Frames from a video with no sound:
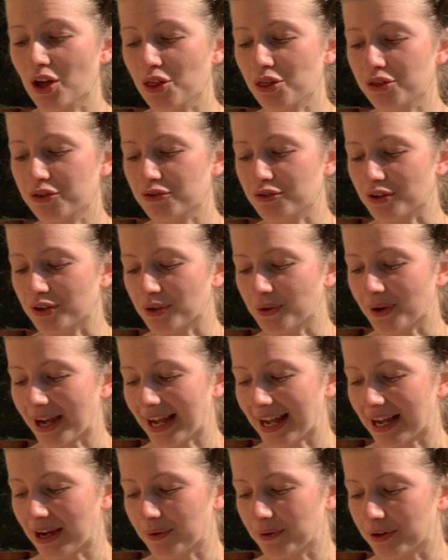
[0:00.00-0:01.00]
through
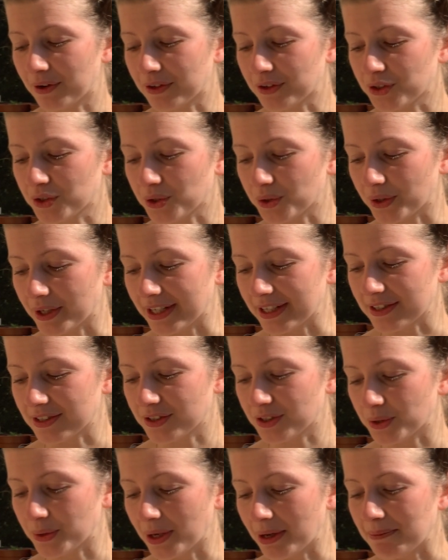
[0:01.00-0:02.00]
our choice
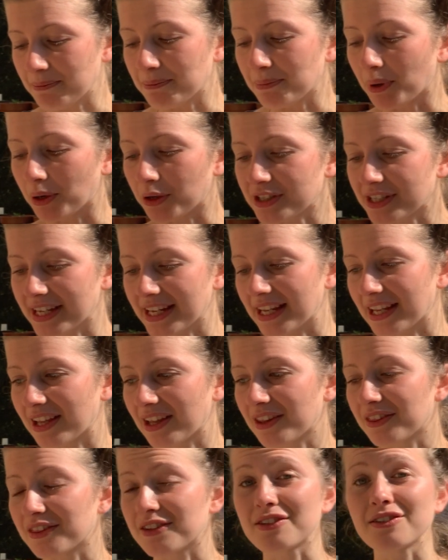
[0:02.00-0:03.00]
to embody
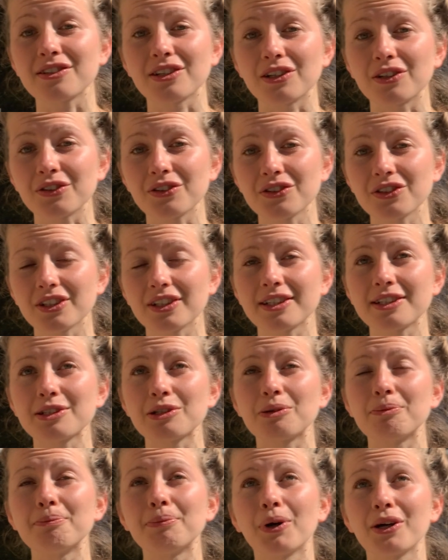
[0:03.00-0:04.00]
the solution, to
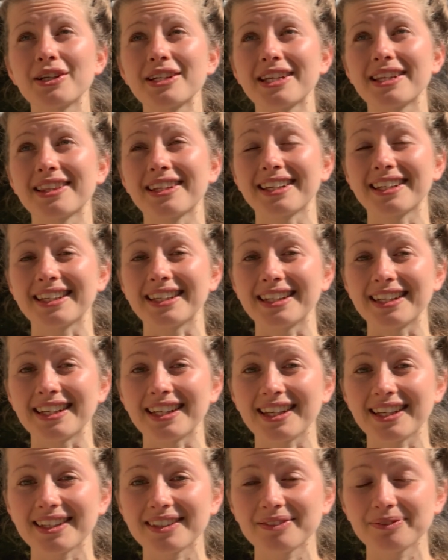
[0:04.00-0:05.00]
embody the
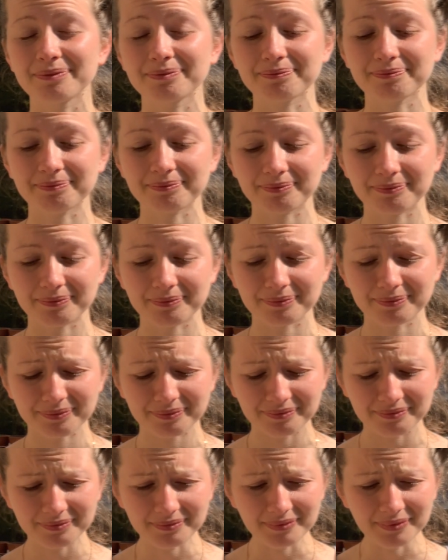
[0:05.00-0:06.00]
healing,
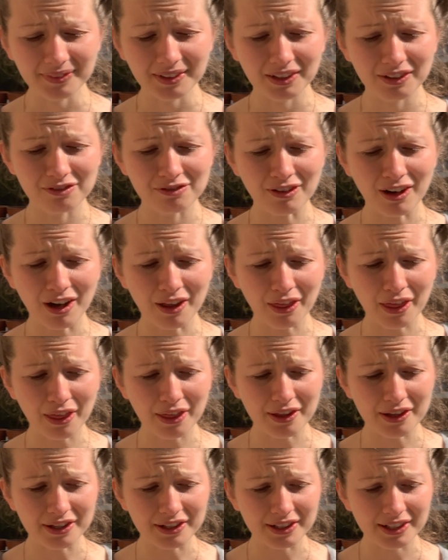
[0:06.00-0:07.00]
rather
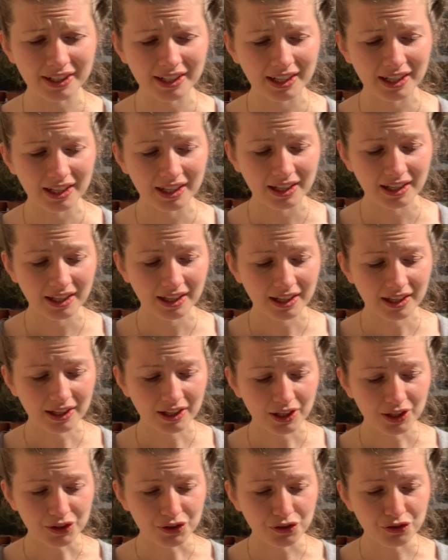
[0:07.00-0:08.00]
than
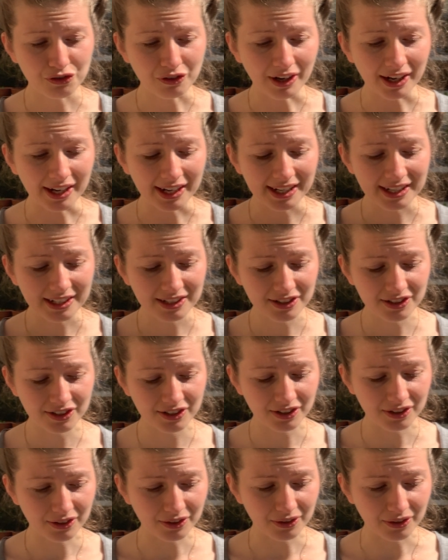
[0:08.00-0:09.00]
trying
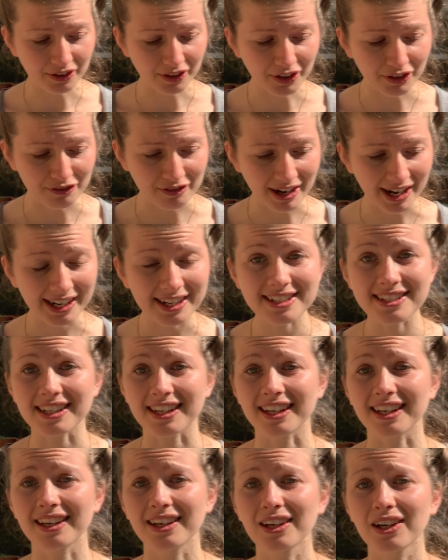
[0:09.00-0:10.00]
to correct
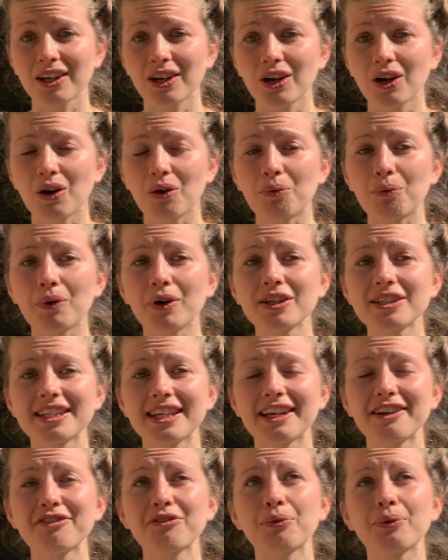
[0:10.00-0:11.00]
it? What
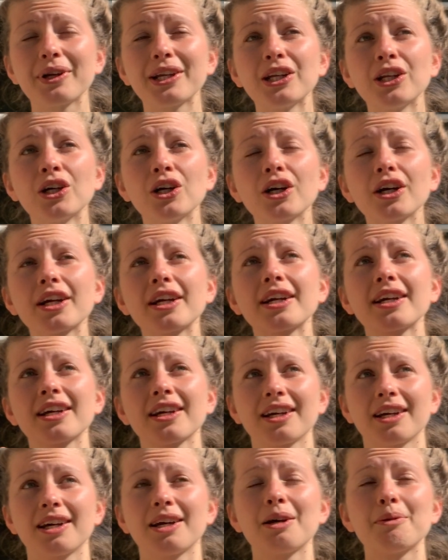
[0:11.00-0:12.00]
if we look
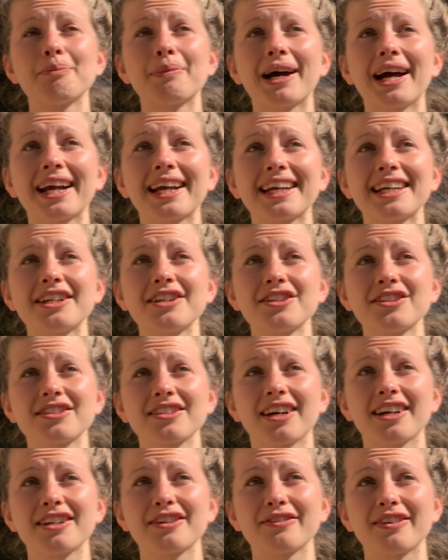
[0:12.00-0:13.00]
back
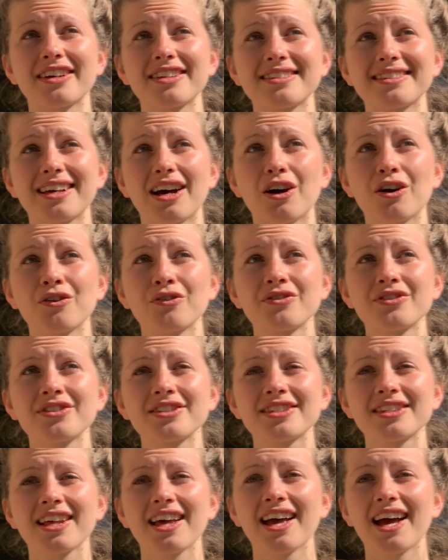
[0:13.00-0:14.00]
inside of
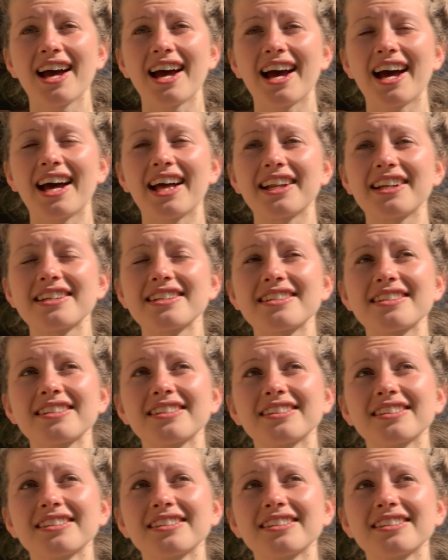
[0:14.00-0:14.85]
ourselves and